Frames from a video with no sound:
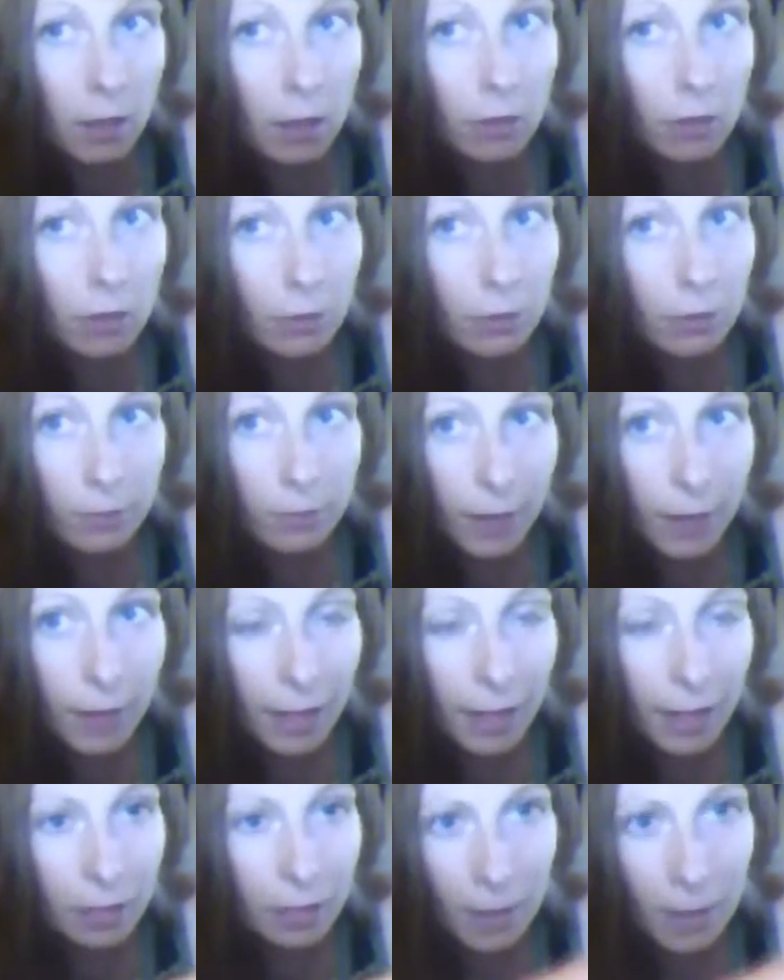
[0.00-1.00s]
There's a fan
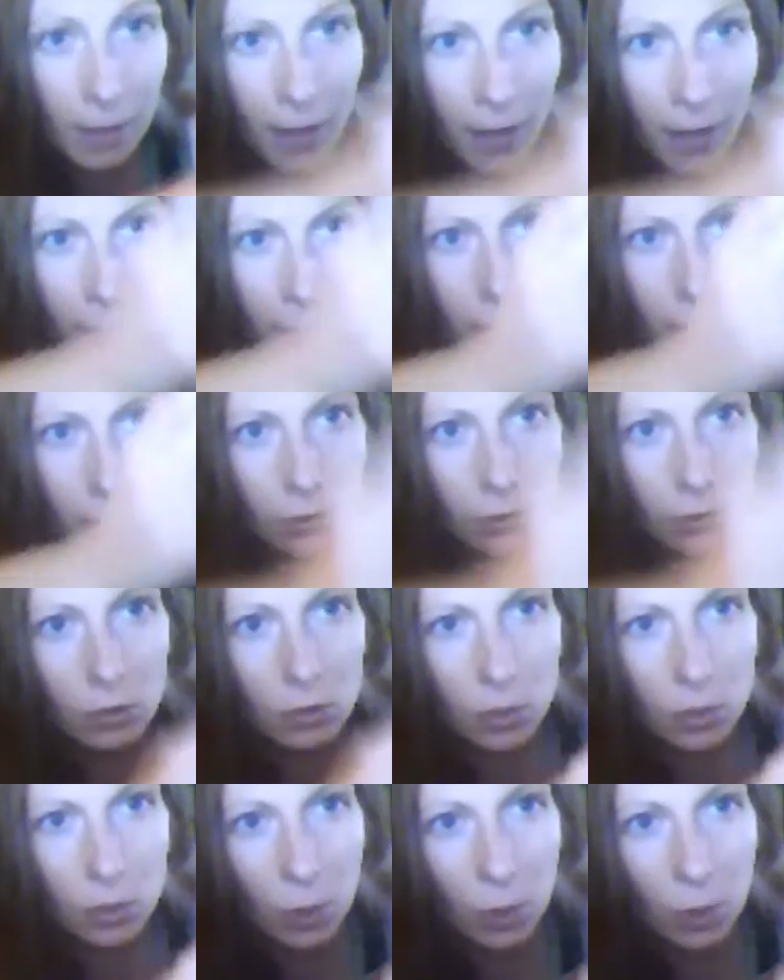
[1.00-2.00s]
in the background,
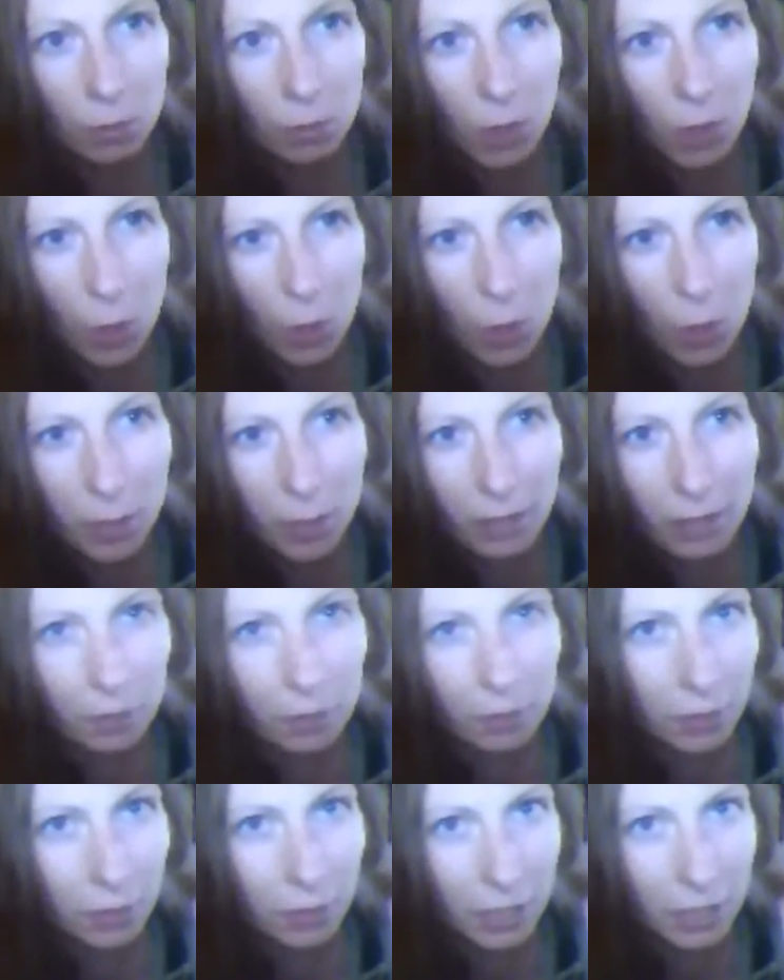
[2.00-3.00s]
so I'm hoping
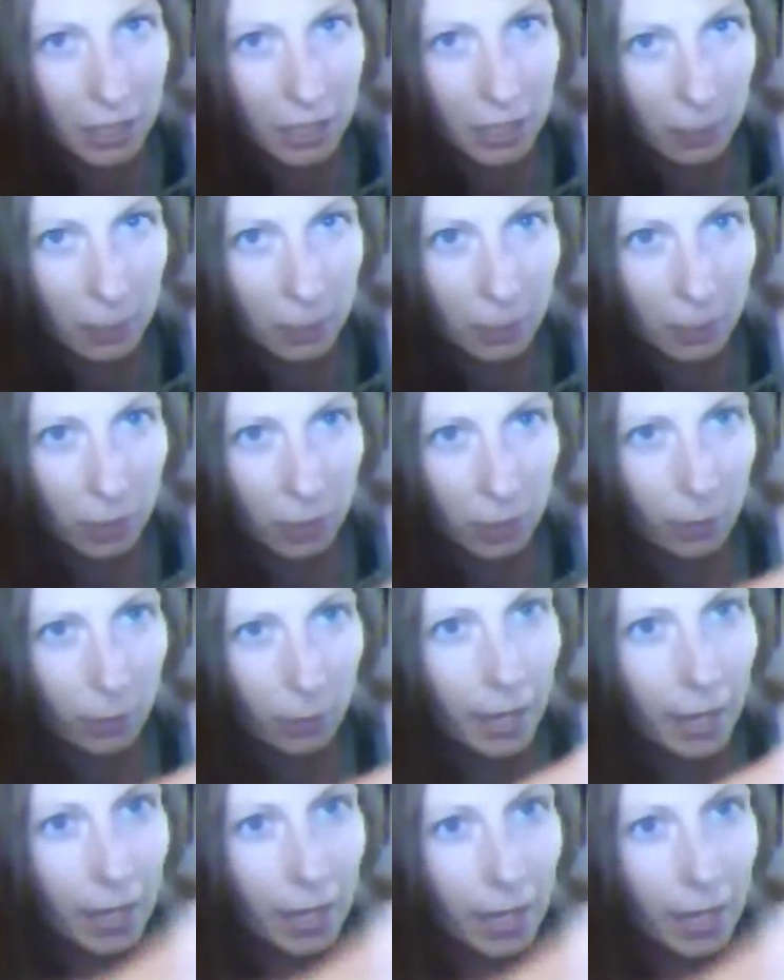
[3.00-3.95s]
everyone can hear me all right.